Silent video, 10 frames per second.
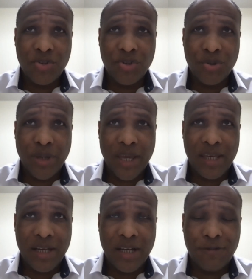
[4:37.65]
to do
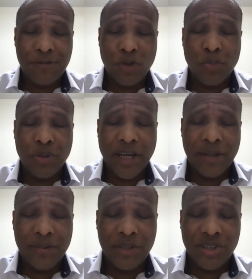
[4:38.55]
a
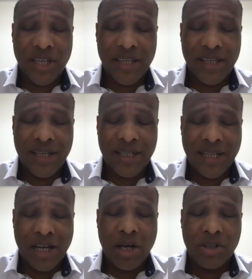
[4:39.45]
Fulbright, which is
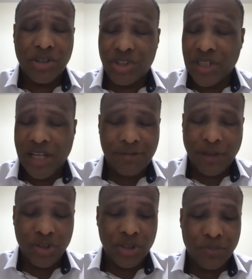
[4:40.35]
a honors
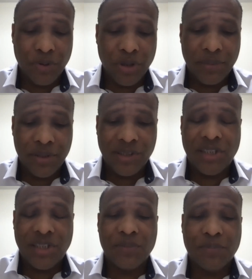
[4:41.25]
kind of fellowship program with
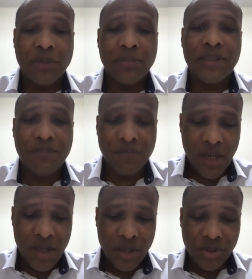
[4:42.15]
the U.S. State Department.
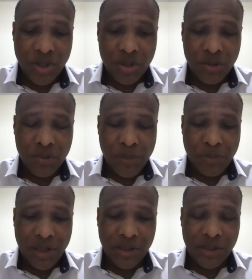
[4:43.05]
So we
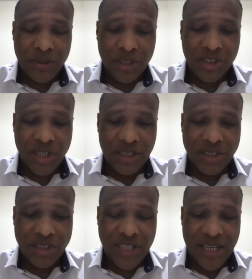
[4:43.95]
brought our
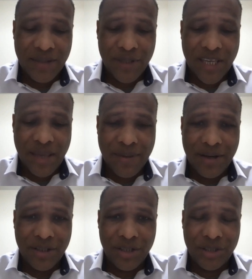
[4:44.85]
sons and we came
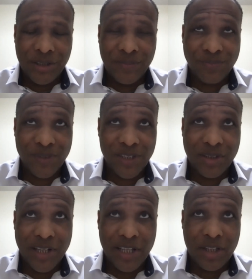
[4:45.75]
out here. It was
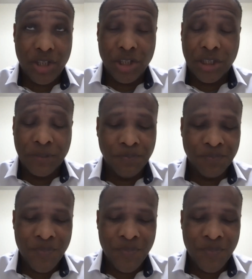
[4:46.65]
our 8th year.